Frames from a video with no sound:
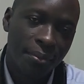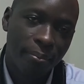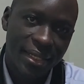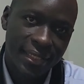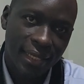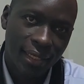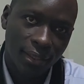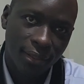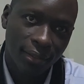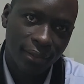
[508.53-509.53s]
Meta
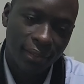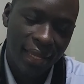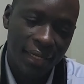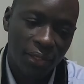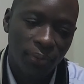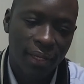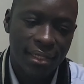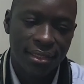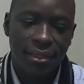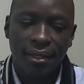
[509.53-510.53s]
and look
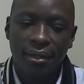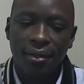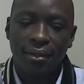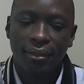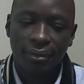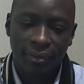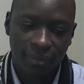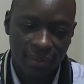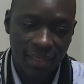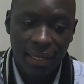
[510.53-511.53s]
at the
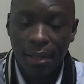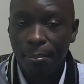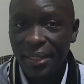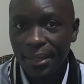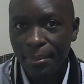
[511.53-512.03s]
Meta